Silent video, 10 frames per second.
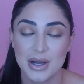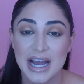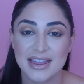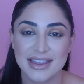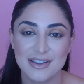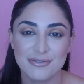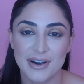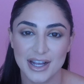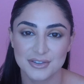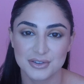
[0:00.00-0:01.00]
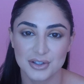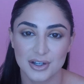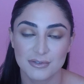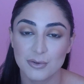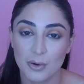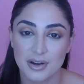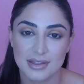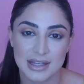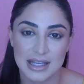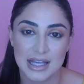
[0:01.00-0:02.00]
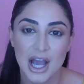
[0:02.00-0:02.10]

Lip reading: the final look for the